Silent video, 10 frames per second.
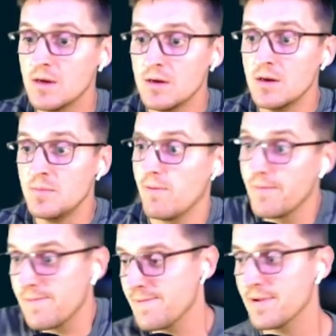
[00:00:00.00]
Leaf
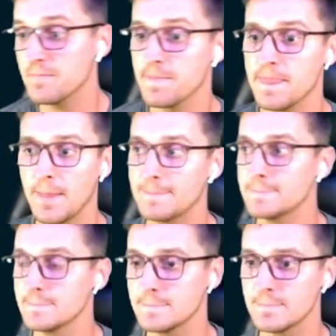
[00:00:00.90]
Blade then takes it down
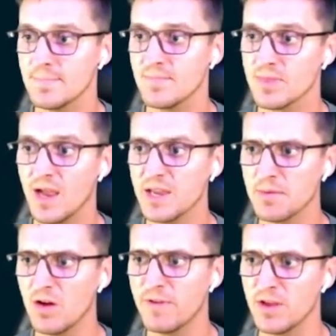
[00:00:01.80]
to just over
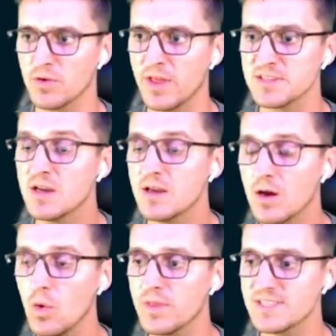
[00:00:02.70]
half health, but
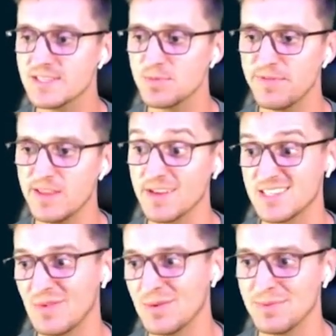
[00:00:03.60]
Tentacruel proceeds to
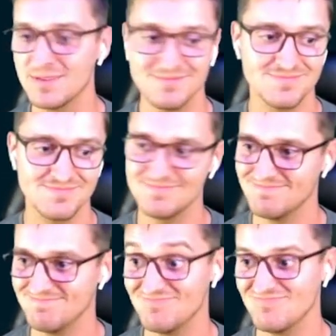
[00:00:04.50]
use Barrier to
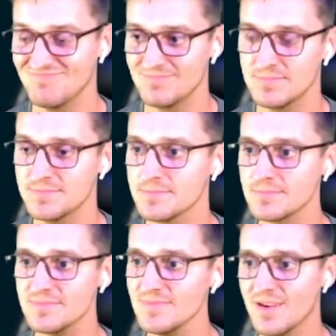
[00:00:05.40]
boost its defense.
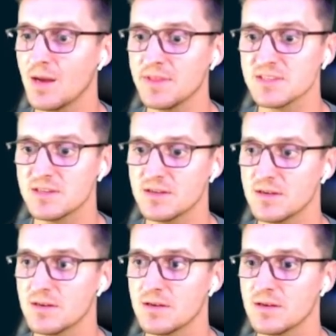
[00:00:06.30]

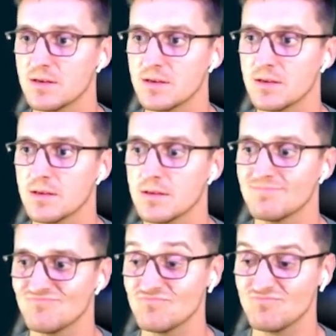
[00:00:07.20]
Fury Cutter does
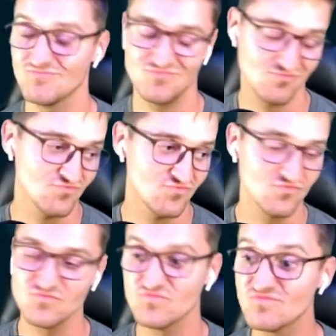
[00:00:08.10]
literally nothing
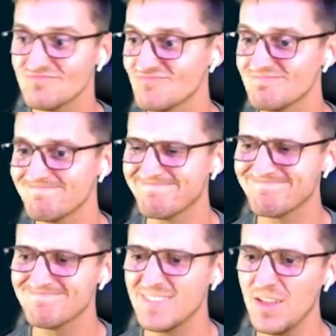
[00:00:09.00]
to it as it
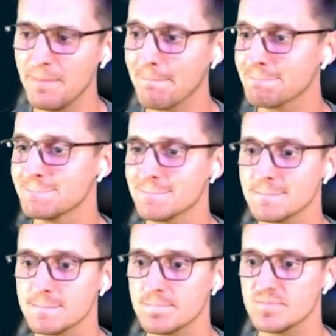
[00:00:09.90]
wraps Grovyle
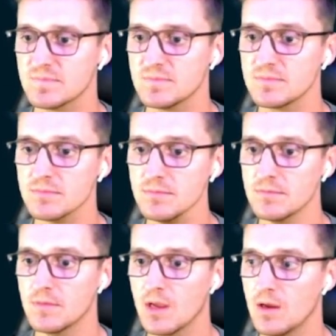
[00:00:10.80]
with,
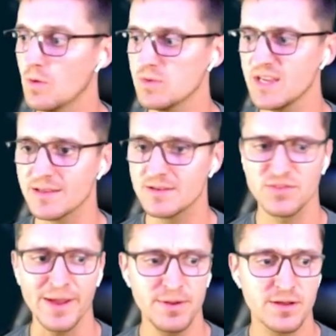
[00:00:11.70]
wrap,
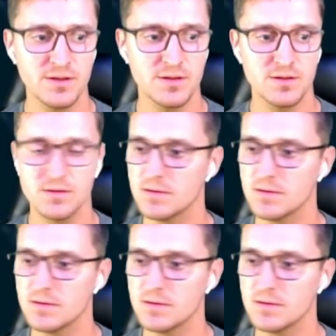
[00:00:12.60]
I guess?